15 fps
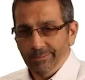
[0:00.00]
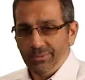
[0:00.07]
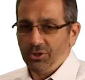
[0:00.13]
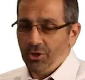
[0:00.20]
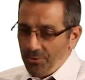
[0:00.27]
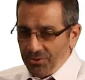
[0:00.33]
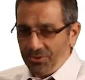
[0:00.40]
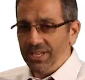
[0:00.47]
But
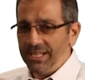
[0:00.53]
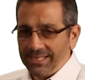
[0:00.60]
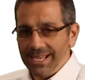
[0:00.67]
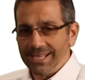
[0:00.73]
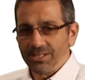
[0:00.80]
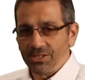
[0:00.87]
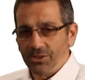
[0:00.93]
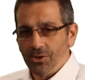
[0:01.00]
don't think
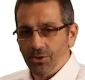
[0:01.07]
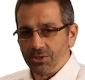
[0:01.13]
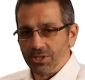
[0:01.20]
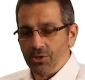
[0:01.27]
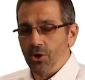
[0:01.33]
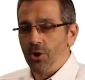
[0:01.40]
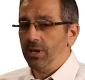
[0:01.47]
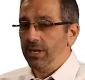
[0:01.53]
that's a
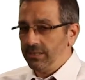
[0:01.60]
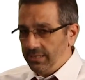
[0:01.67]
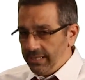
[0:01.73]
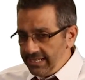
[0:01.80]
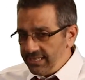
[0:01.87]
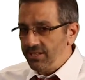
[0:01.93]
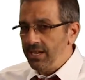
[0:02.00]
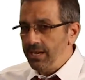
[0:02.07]
closing call, at
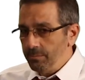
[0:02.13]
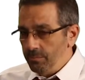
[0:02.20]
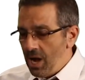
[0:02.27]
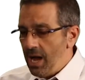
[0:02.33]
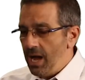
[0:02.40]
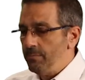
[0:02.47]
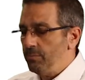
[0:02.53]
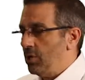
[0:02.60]
least in
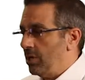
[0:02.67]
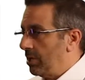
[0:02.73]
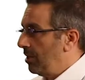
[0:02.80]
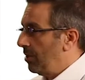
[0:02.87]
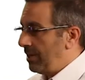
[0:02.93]
my book,